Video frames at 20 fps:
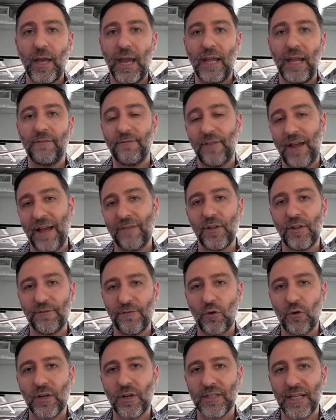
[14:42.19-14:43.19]
and heavily
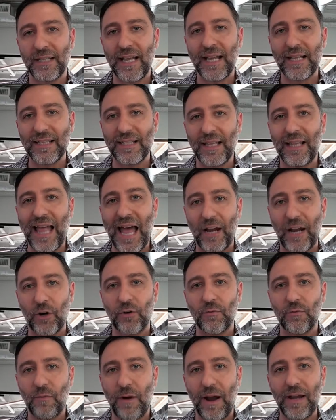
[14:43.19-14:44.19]
focus on that latter,
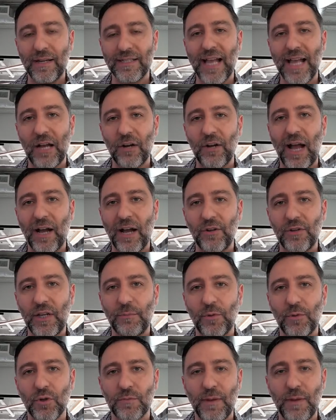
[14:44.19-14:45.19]
right? Is how do you
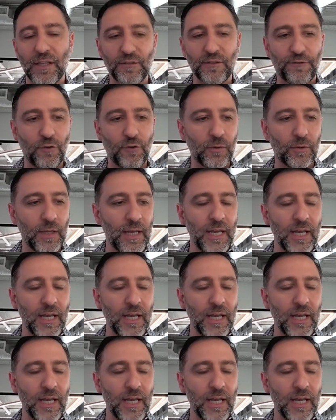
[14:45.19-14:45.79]
keep those beds full?